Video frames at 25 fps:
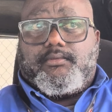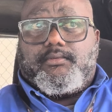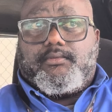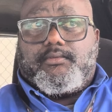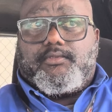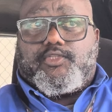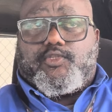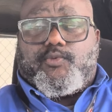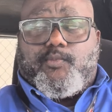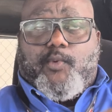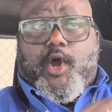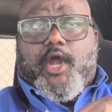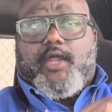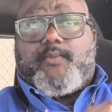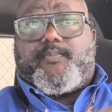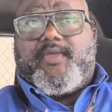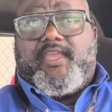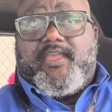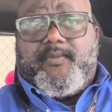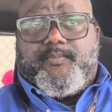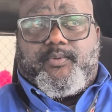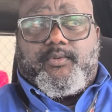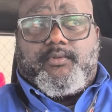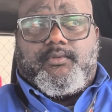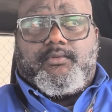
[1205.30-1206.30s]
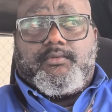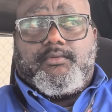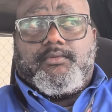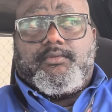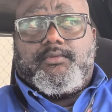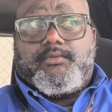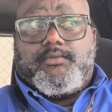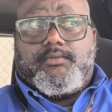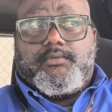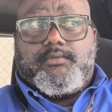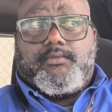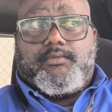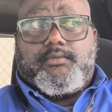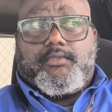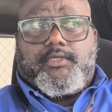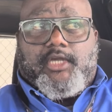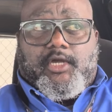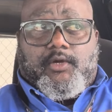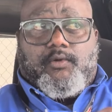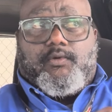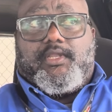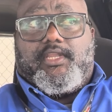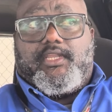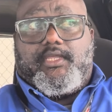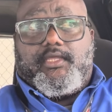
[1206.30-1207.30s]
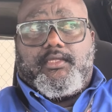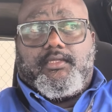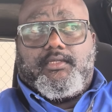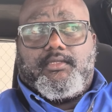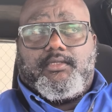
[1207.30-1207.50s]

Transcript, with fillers: Smart people, Google it.